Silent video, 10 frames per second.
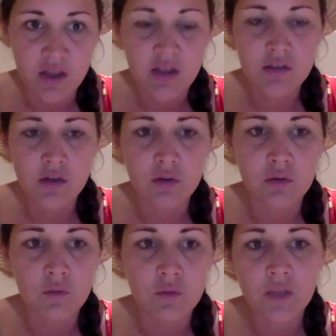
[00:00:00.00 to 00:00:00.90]

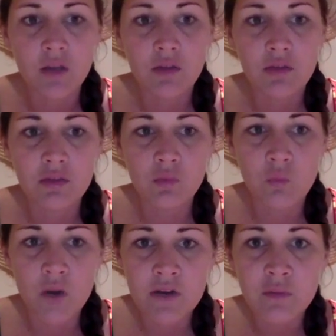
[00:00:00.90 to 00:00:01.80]
So
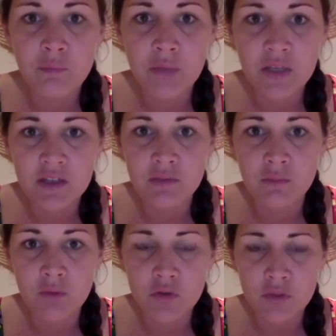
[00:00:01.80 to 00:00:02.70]
one of the biggest,
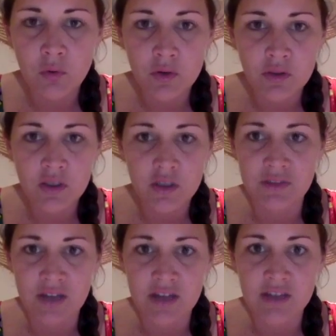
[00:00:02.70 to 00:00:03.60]
most important things
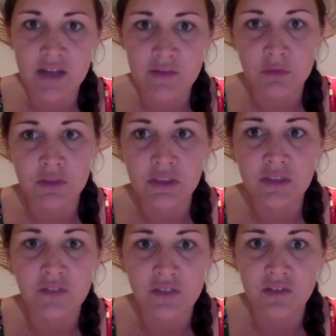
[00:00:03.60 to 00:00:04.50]
besides having
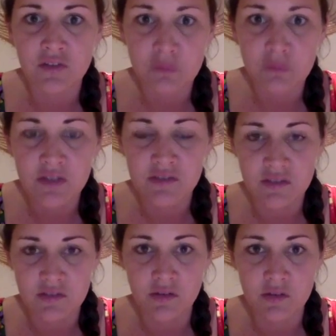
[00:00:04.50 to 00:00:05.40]
belief is to be
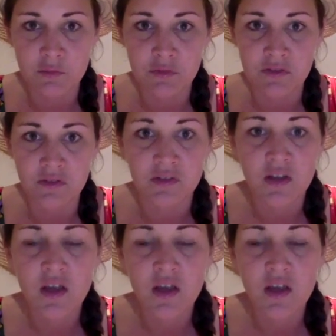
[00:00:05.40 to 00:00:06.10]
consistent in this business.